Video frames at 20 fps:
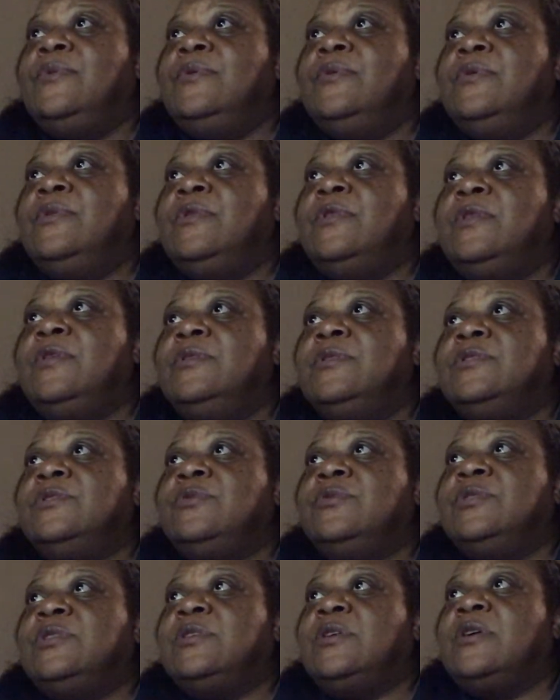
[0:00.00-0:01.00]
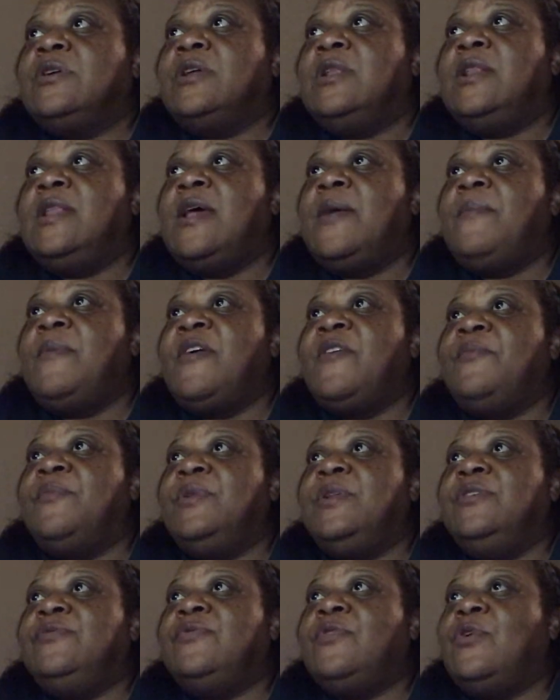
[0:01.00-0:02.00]
There's no sunken land map
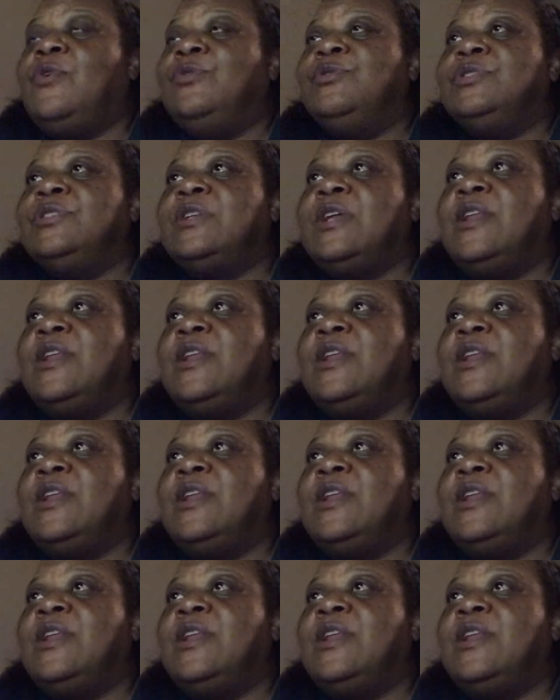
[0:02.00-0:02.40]
beneath the ocean.